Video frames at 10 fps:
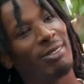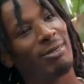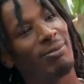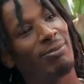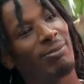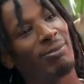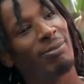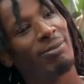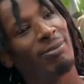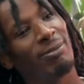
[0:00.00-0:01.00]

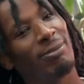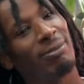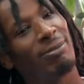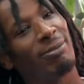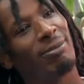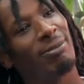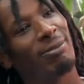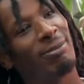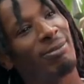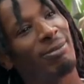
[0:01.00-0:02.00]

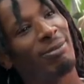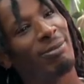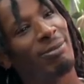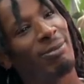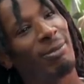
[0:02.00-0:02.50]
[no speech]